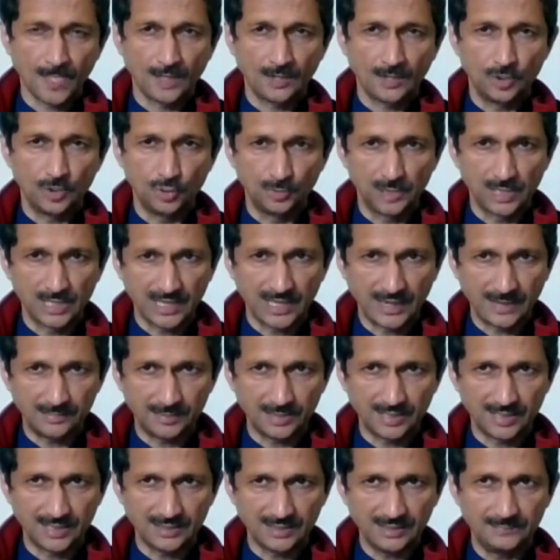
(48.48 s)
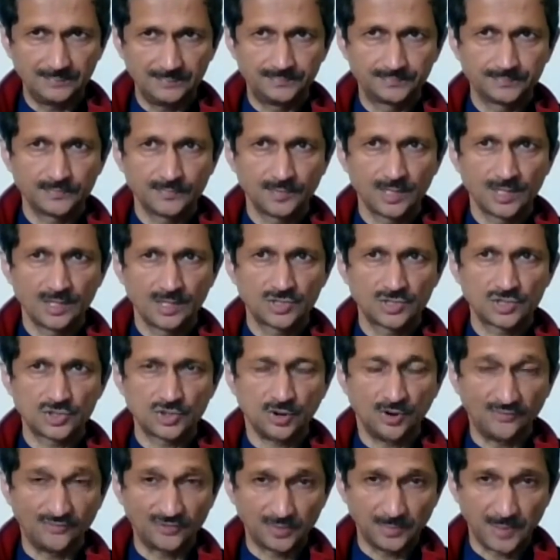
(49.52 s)
human capital,
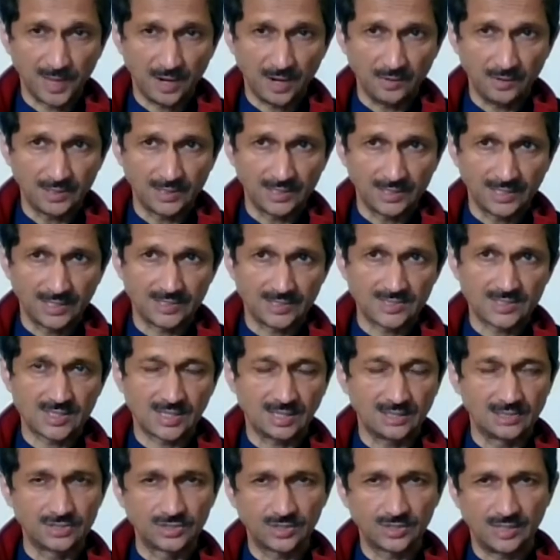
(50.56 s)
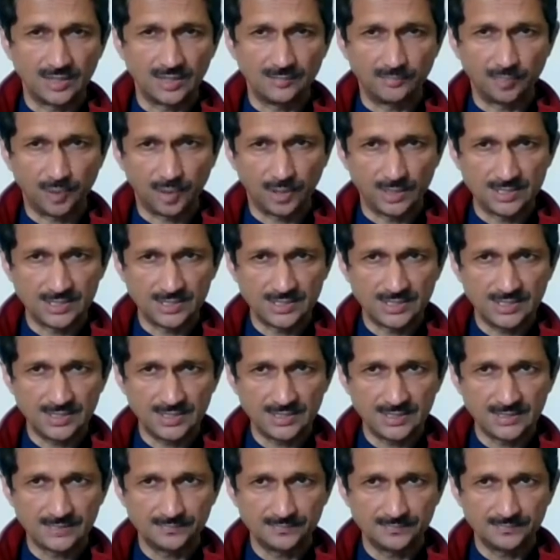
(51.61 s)
soft power, that is culture and
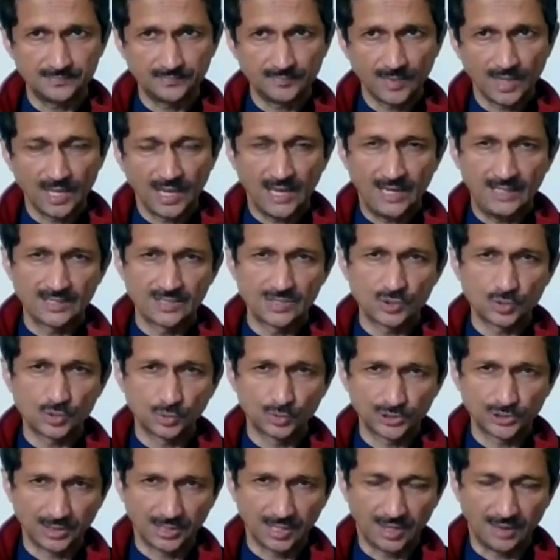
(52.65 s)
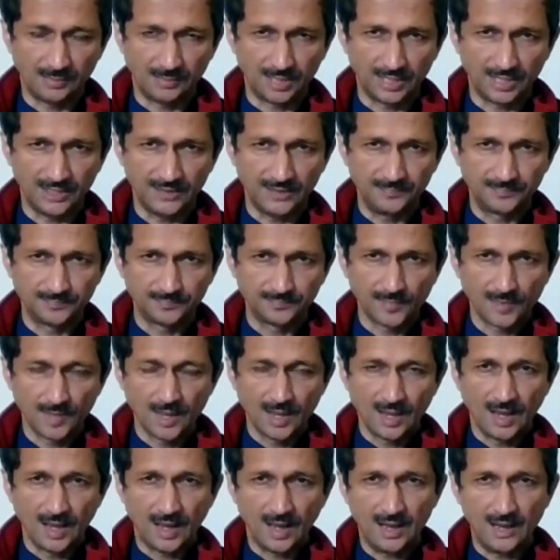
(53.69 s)
policies, and social harmony,
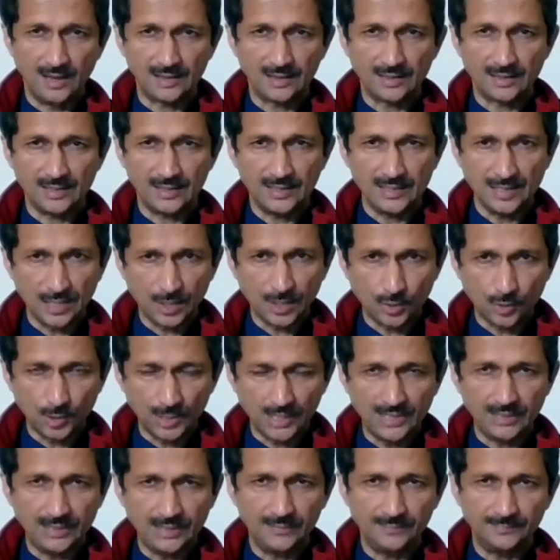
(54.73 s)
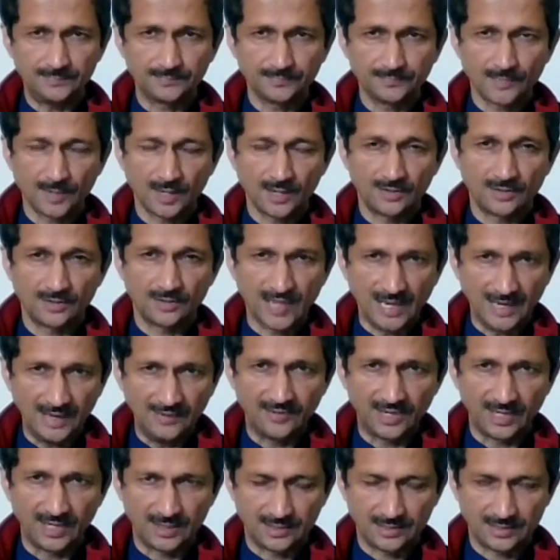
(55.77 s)
are equally
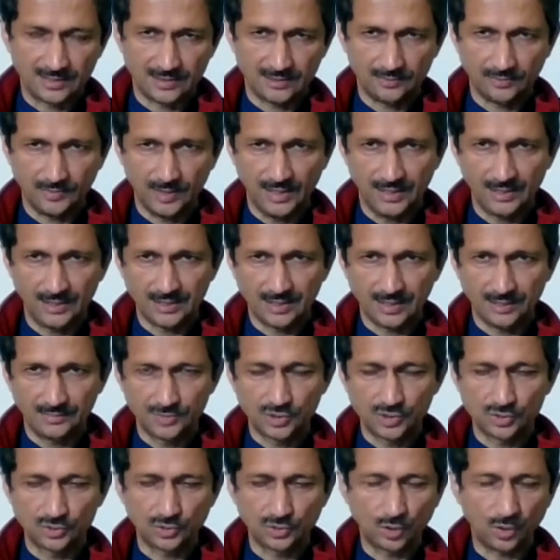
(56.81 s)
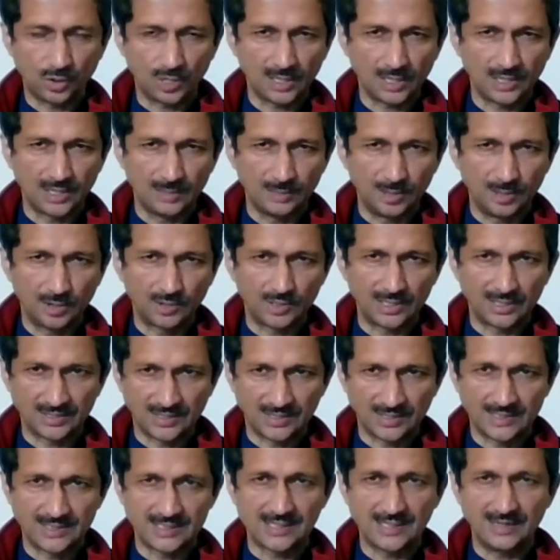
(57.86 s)
relevant when it comes to talking about
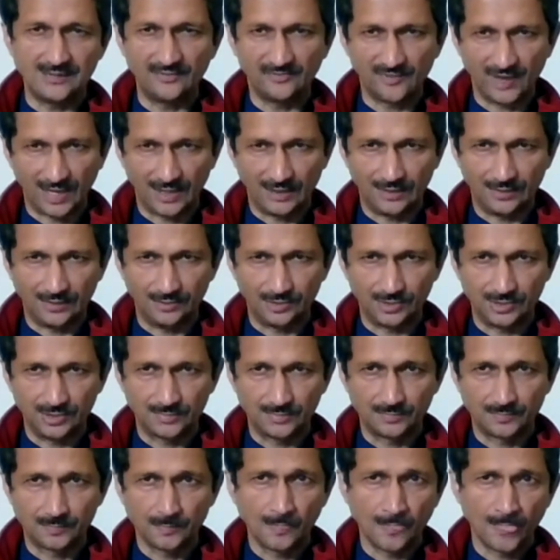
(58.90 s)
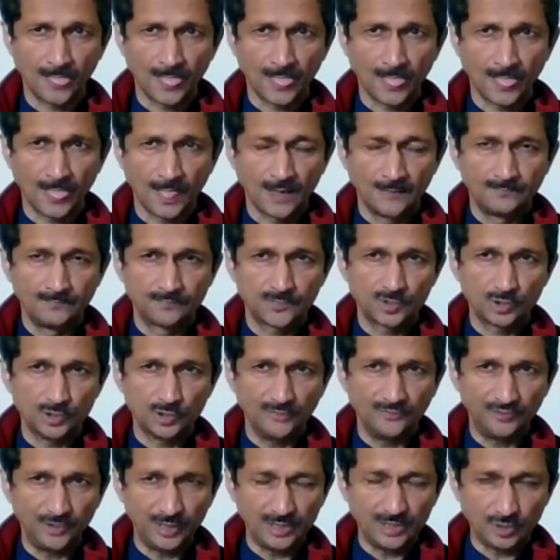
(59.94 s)
ethics and value. So
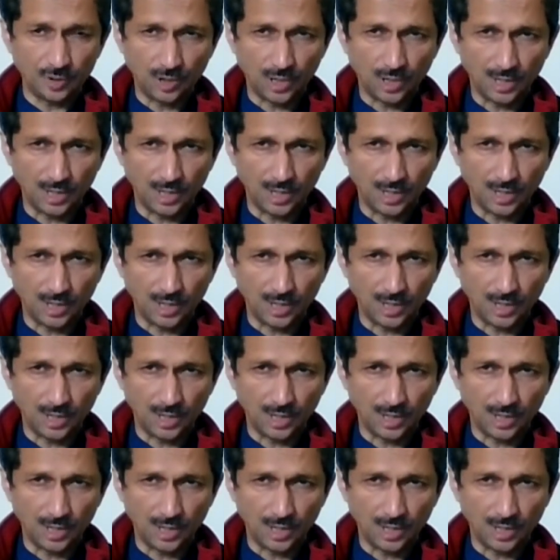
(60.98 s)
if we talk